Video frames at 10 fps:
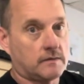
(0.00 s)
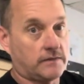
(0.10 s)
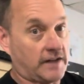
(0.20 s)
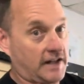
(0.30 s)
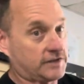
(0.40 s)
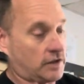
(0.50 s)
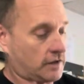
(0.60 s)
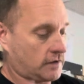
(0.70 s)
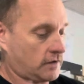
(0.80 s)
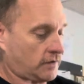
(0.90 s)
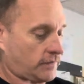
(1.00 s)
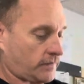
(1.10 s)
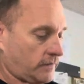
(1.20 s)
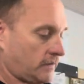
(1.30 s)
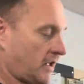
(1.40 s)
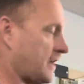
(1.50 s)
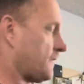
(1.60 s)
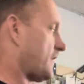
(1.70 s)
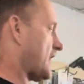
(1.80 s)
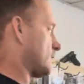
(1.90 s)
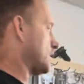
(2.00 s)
Flat Dark Earth, IFAC,